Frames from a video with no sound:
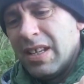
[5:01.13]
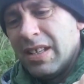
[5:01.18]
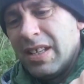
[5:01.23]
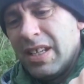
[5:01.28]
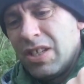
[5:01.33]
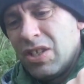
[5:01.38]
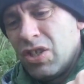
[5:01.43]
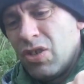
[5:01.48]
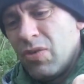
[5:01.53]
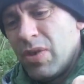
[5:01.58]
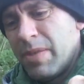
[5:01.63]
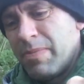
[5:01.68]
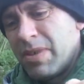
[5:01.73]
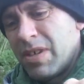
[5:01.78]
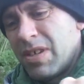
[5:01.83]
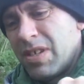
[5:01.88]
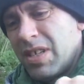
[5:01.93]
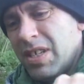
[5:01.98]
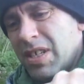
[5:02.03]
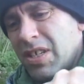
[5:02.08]
They do it
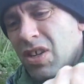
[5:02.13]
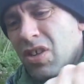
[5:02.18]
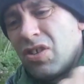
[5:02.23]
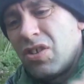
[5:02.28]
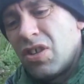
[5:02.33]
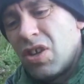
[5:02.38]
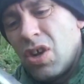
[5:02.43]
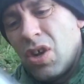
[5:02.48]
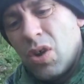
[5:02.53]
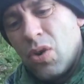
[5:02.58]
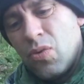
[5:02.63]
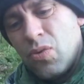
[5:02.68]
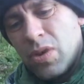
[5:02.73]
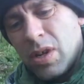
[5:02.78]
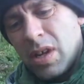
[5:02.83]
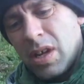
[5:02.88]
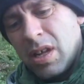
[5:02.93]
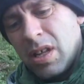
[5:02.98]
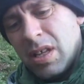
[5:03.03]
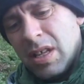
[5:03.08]
because it does hold
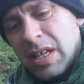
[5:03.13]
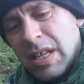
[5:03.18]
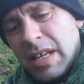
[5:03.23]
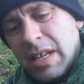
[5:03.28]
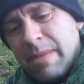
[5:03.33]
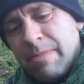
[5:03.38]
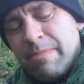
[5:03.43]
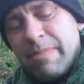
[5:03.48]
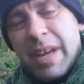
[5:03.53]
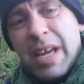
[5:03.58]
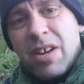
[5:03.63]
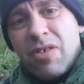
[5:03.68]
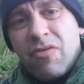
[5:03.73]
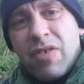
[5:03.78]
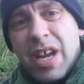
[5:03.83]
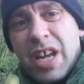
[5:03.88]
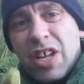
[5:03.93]
a better